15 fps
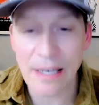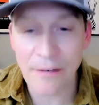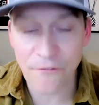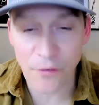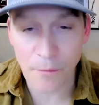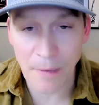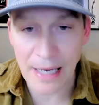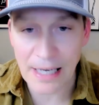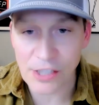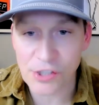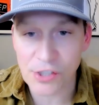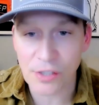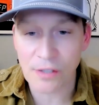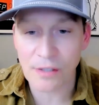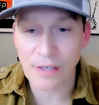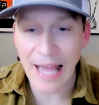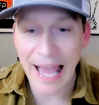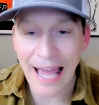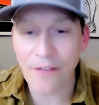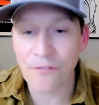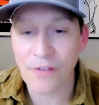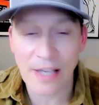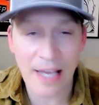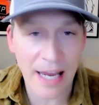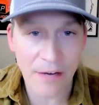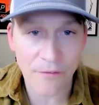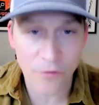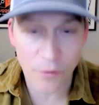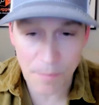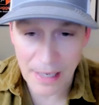information,
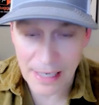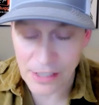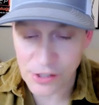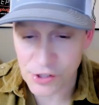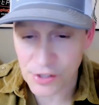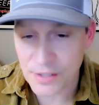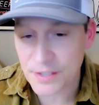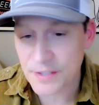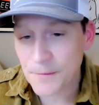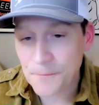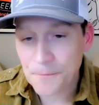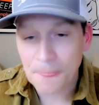advocate for patients.